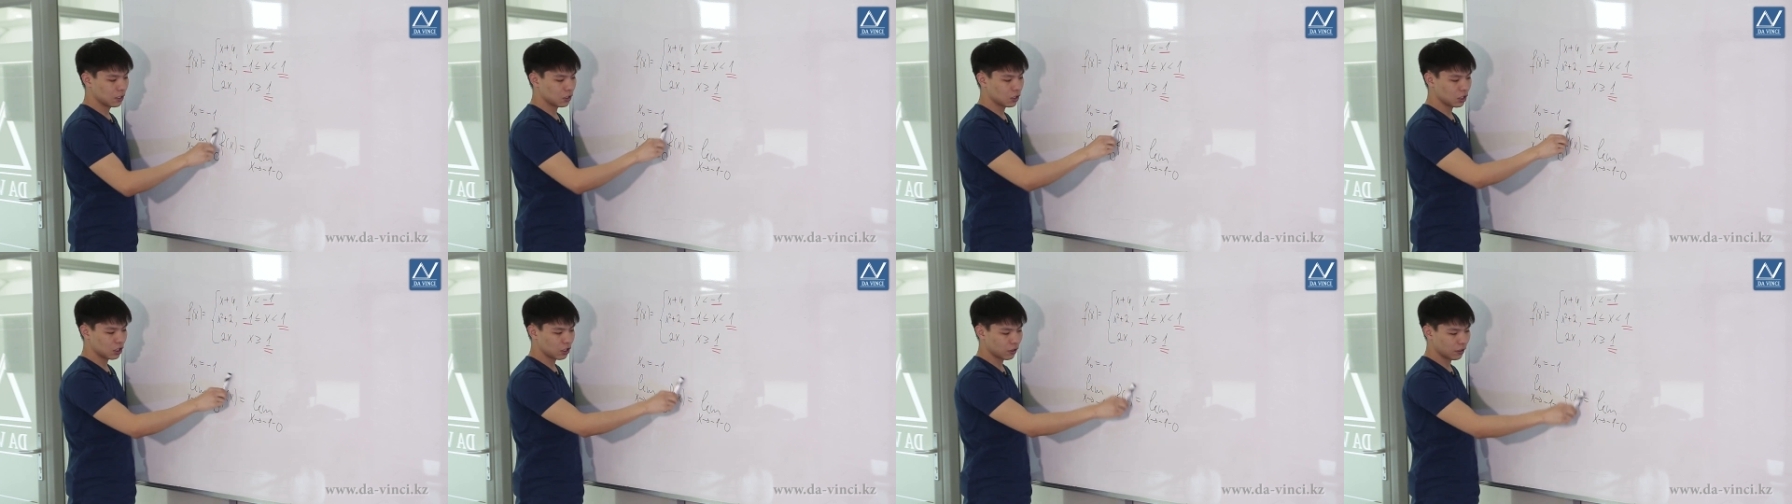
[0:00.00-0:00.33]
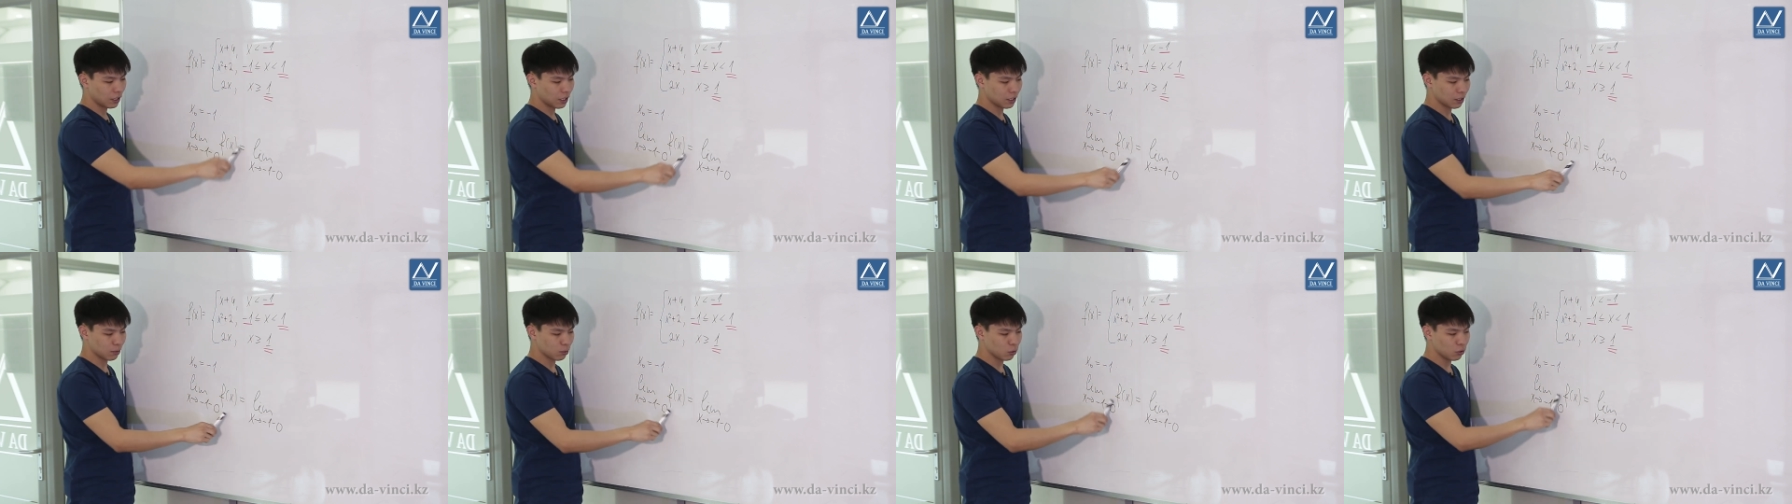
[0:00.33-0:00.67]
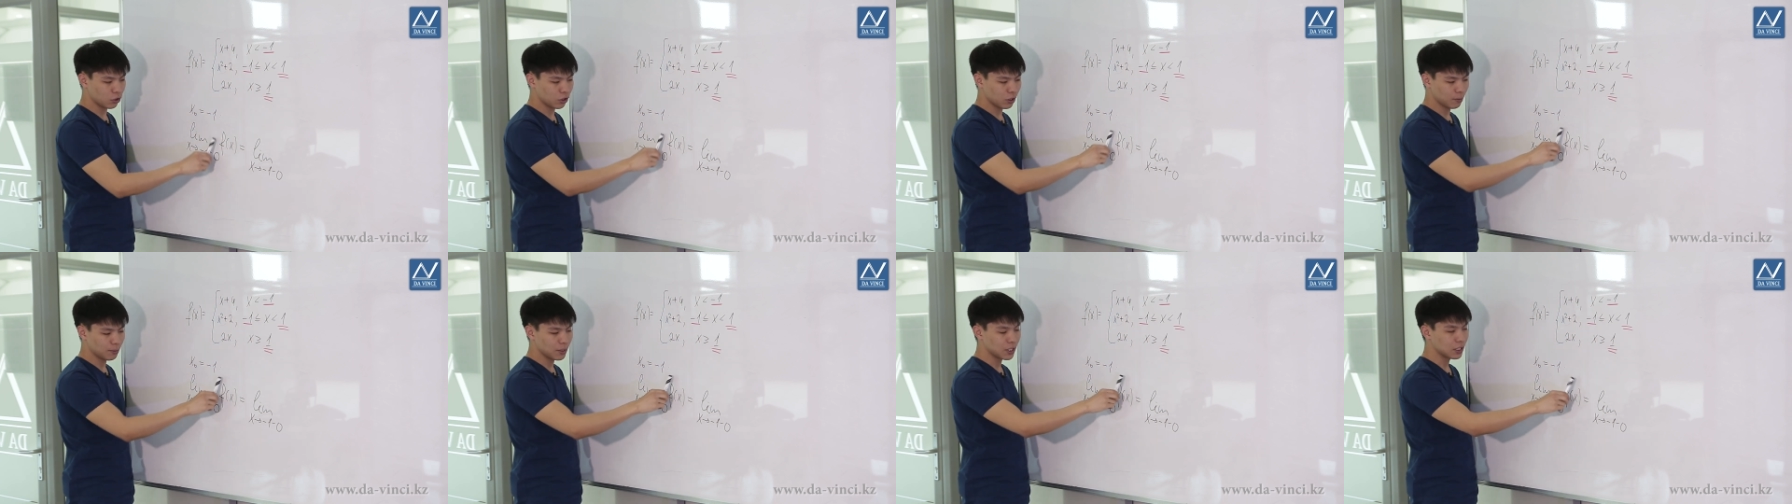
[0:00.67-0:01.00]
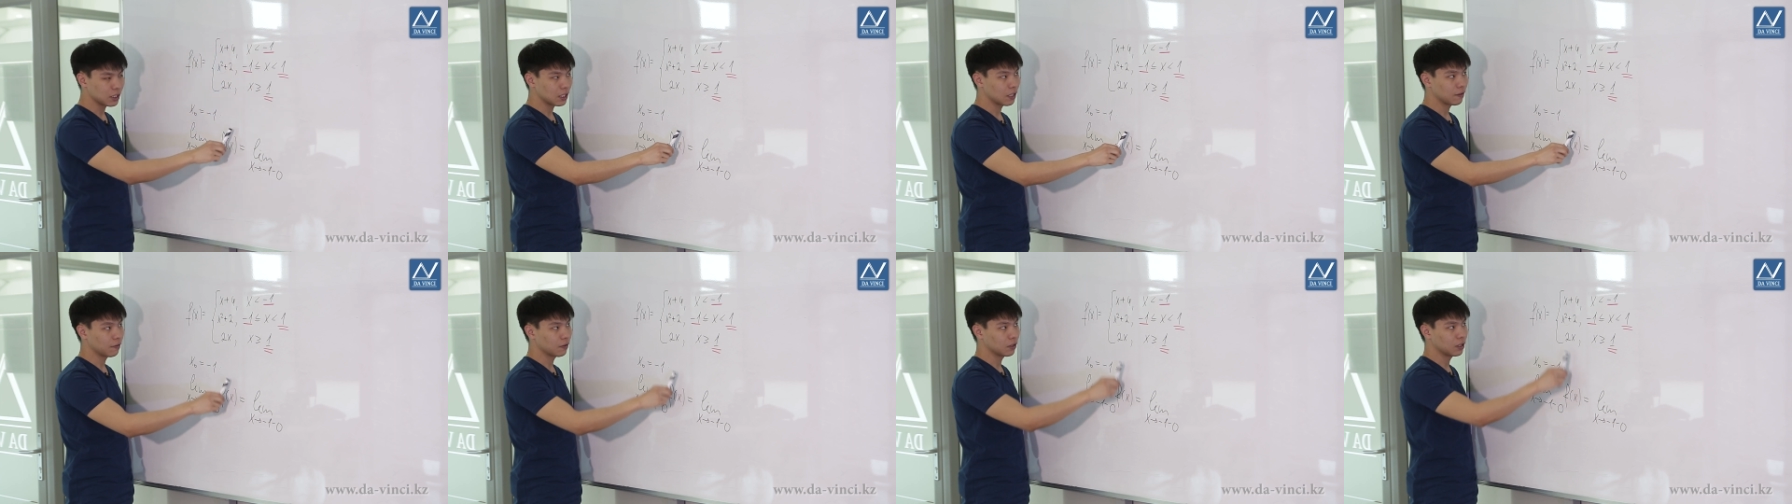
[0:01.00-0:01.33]
So in this case of
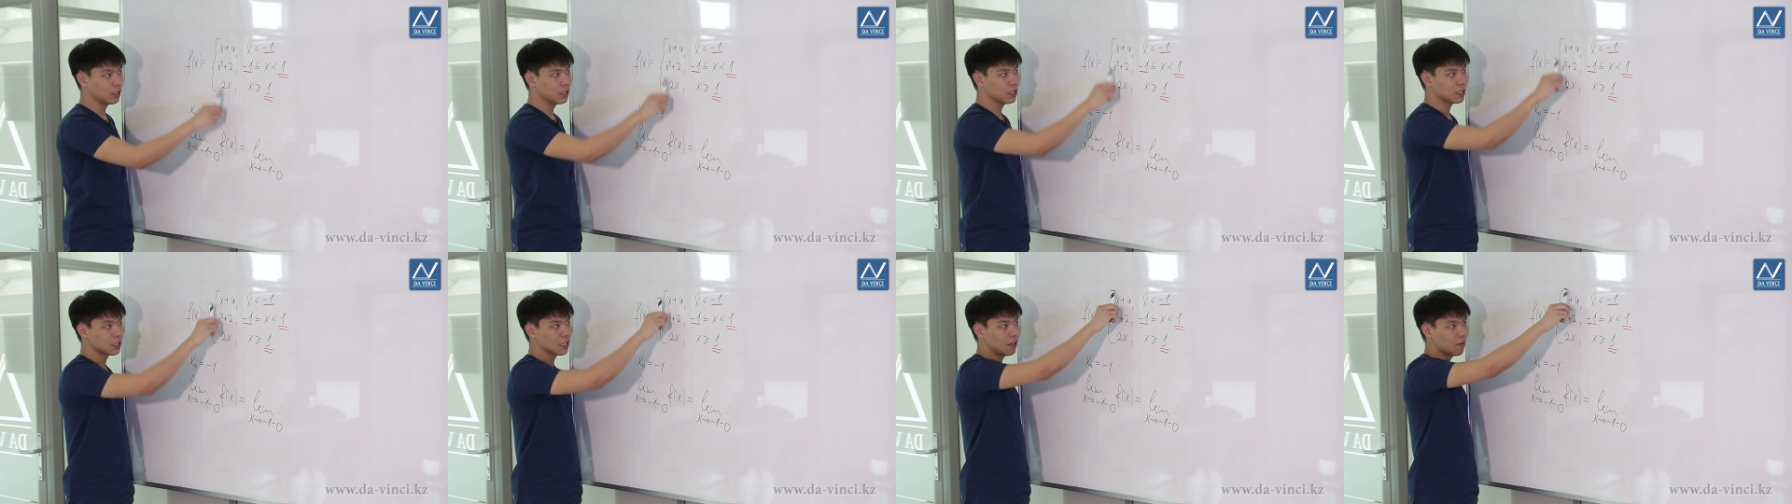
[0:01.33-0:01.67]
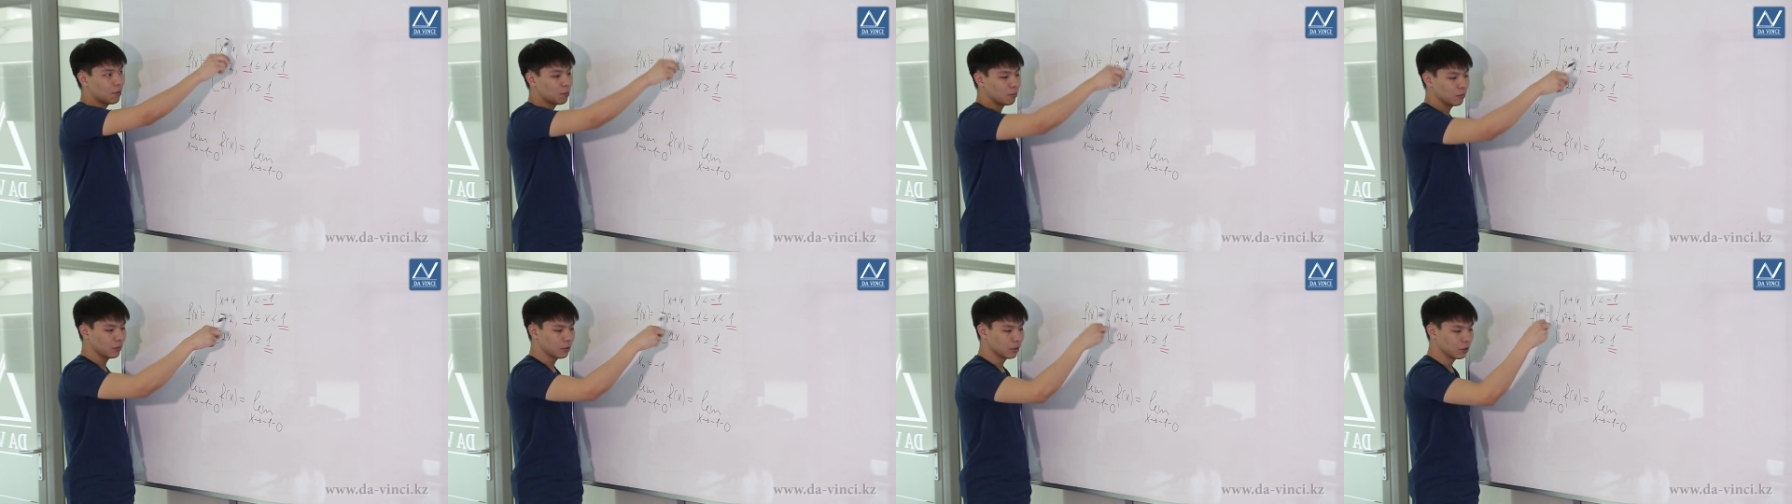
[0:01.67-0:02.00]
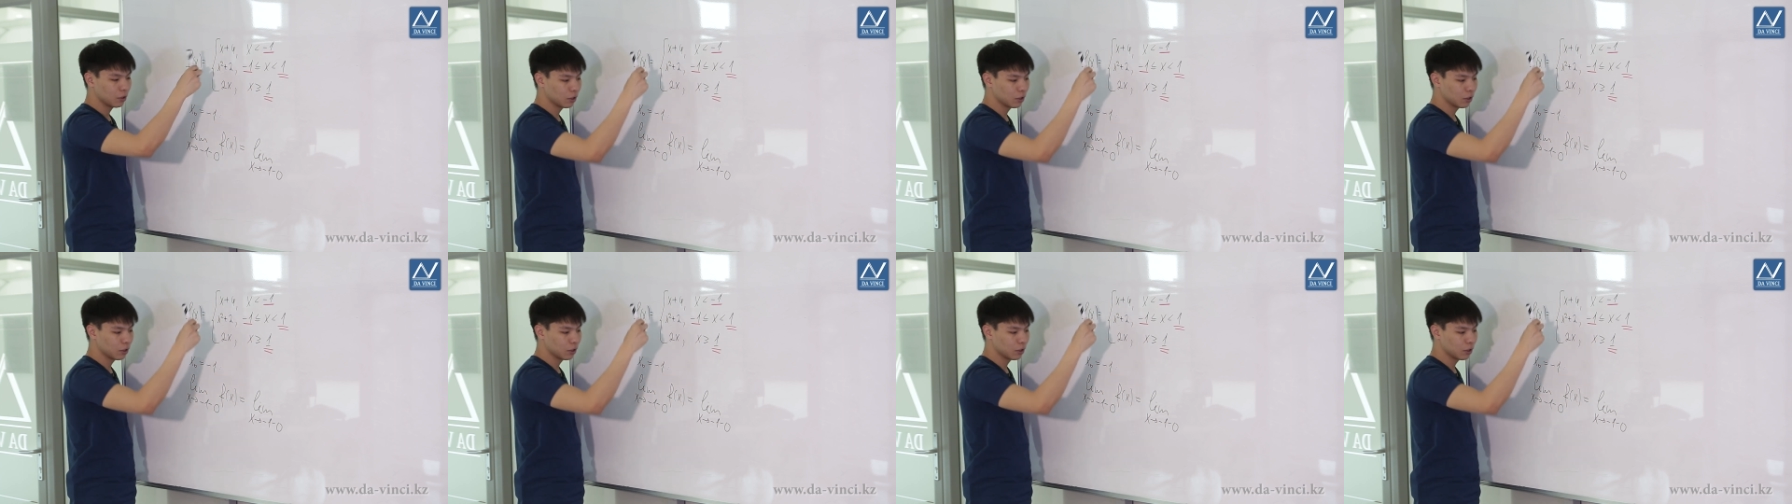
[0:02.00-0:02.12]
f from x, we put